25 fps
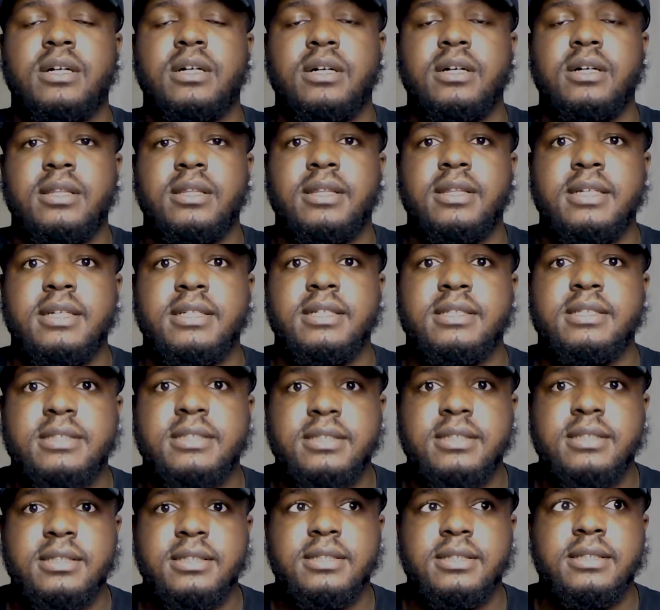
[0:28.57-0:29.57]
this
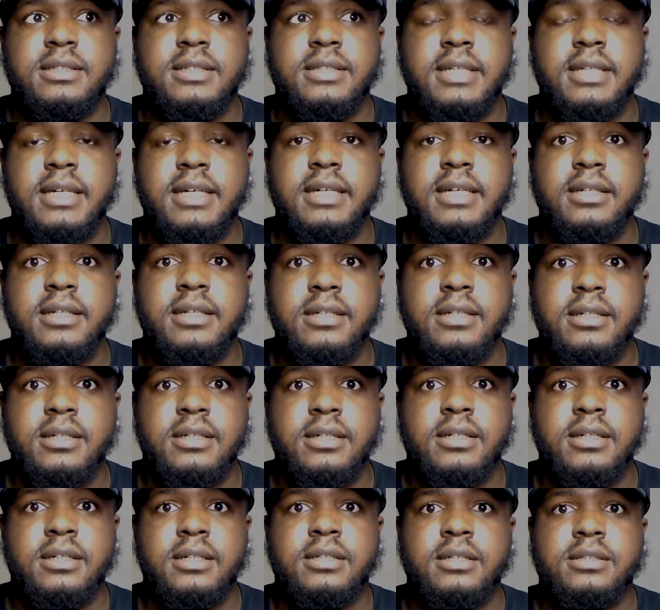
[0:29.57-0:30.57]
year,
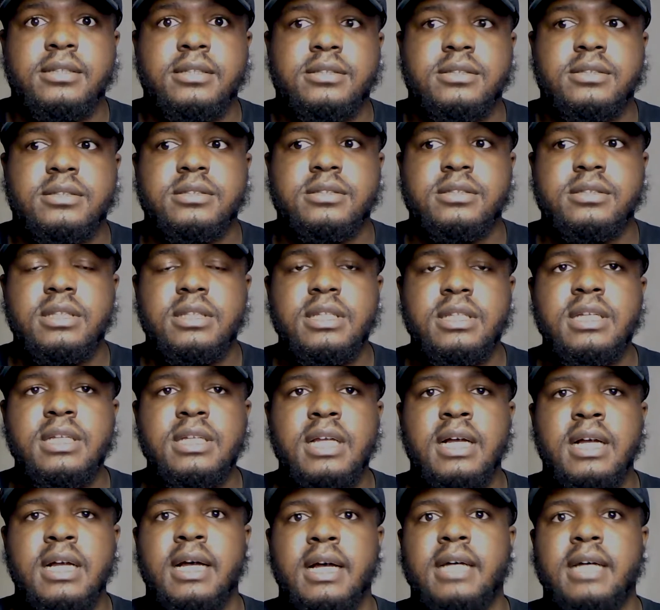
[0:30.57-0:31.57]

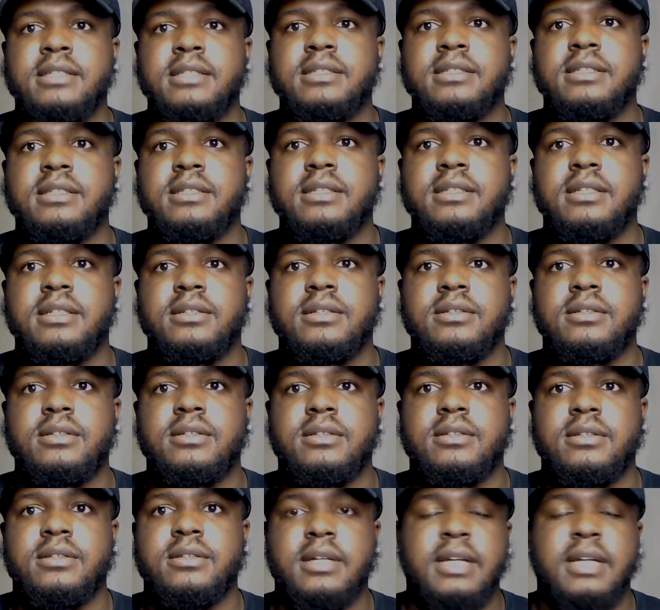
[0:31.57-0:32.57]
and
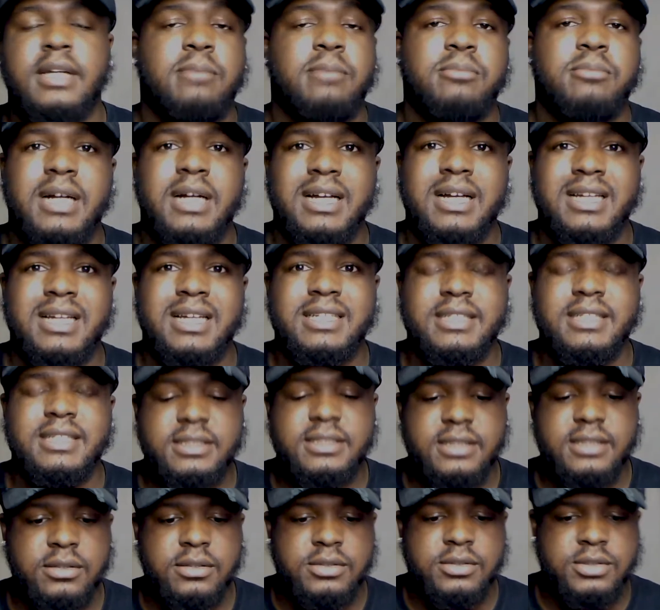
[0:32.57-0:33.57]
the camera hack
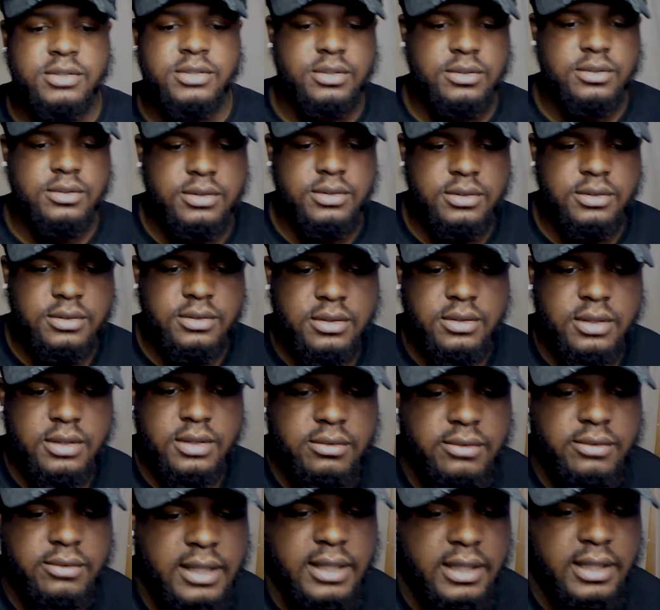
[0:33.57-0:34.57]
is, I'll show you, got it
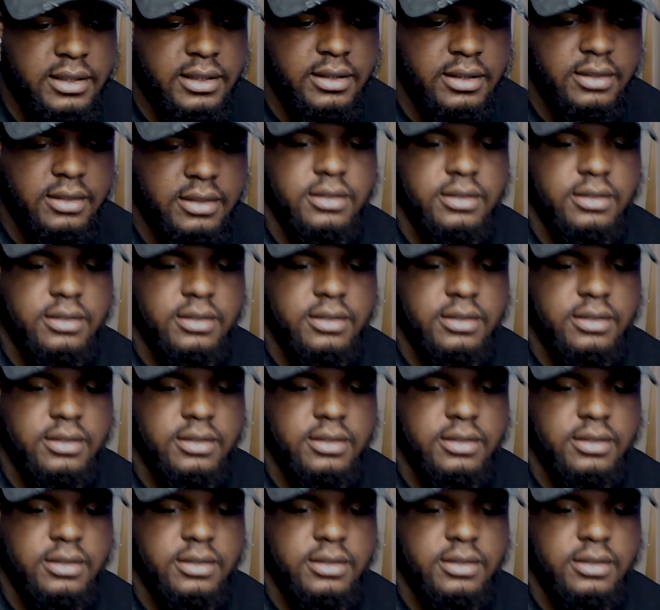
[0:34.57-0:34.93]
right here,